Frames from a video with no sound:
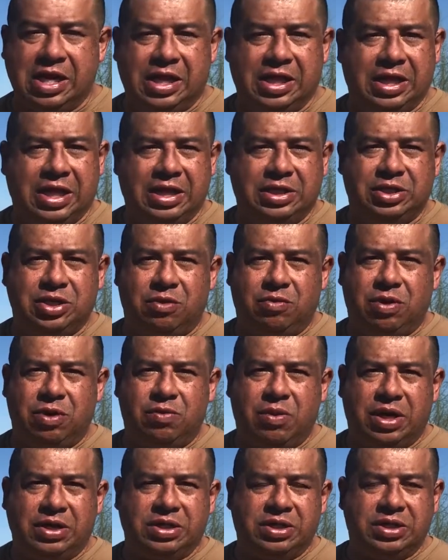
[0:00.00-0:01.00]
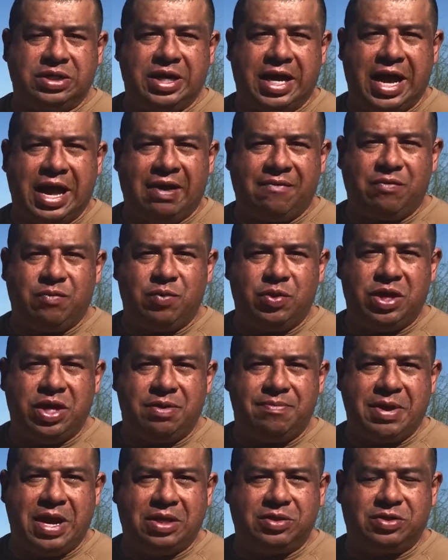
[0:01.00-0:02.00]
Let us know what questions you have and we'll get
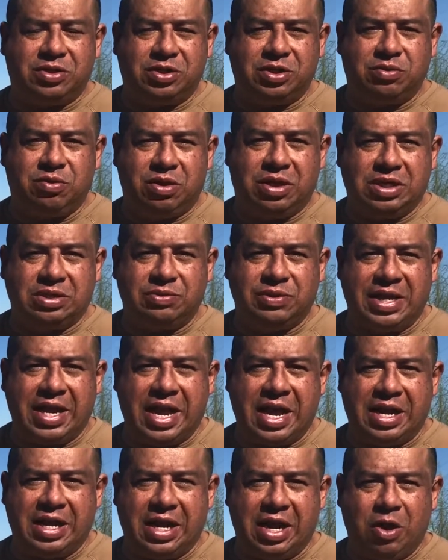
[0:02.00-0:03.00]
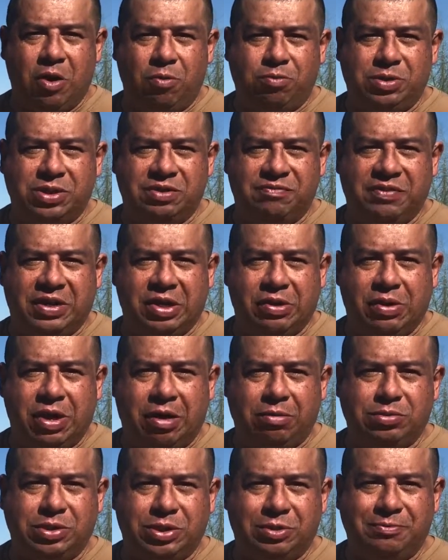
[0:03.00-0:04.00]
them answered as quick as we can, and I hope this video
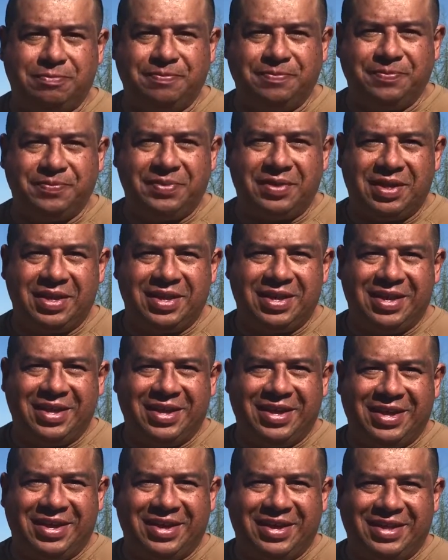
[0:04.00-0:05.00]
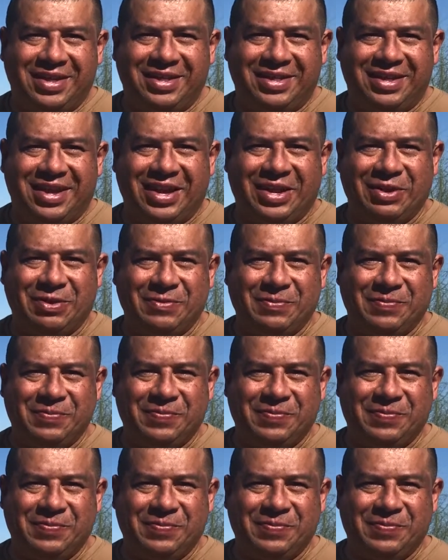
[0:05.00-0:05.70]
helped you. Thank you.